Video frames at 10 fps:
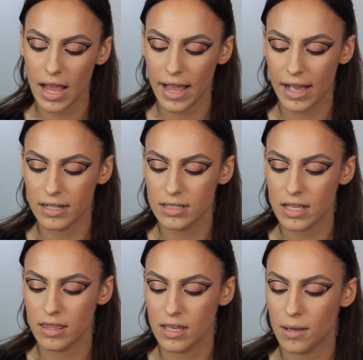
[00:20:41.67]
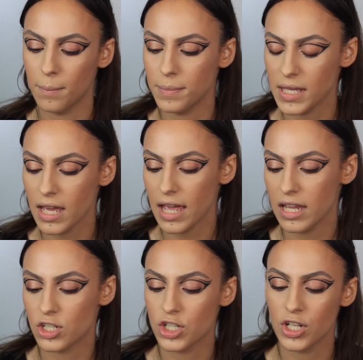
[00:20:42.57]
and the
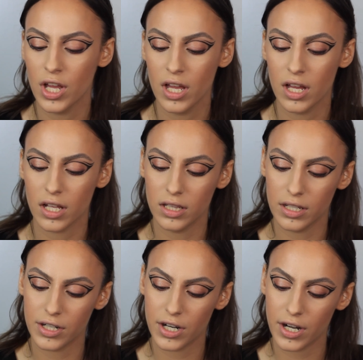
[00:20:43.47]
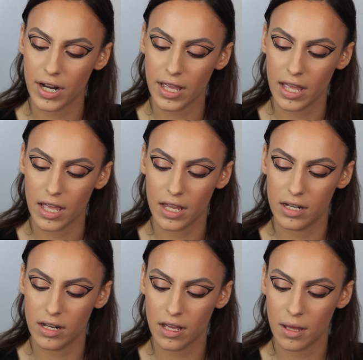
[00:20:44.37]
BH glitter
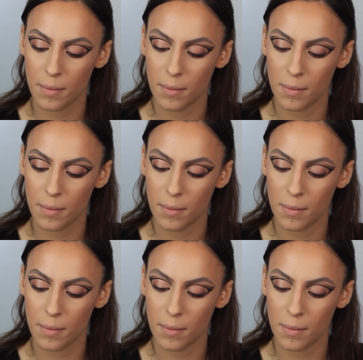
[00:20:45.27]
in